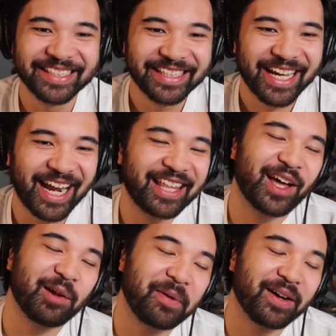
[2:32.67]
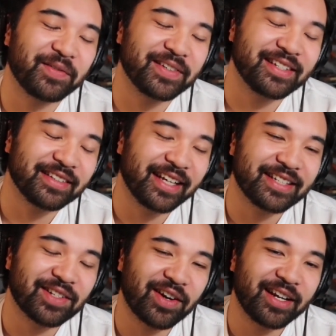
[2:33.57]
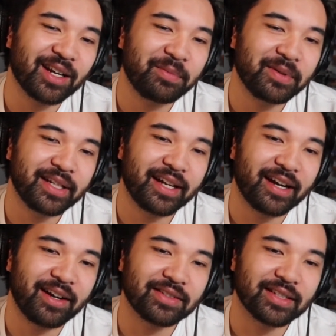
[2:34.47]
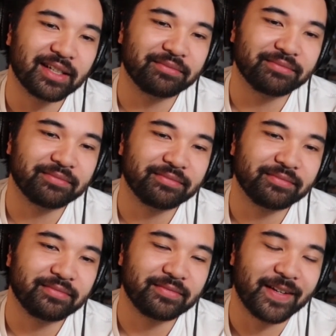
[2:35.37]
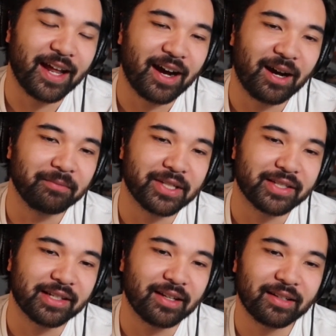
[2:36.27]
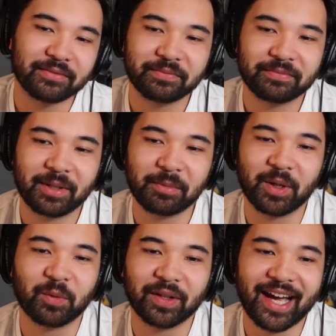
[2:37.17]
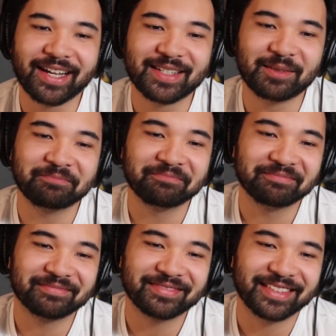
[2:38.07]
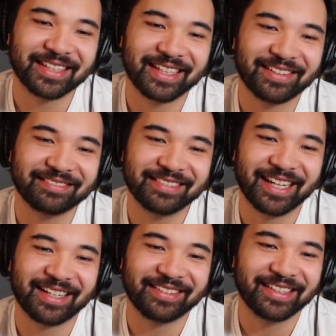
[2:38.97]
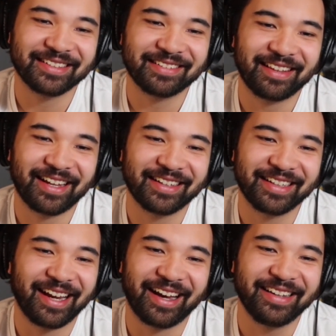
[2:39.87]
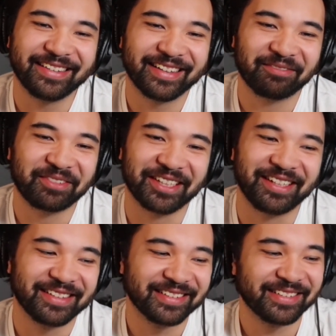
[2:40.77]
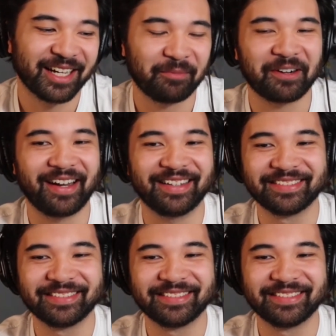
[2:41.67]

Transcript: And I thought about like starting it up again, and I was like, no, I'm gonna relax. No, you're like, I'm good. I don't need to do that. Yeah, I'm good. I'm all right.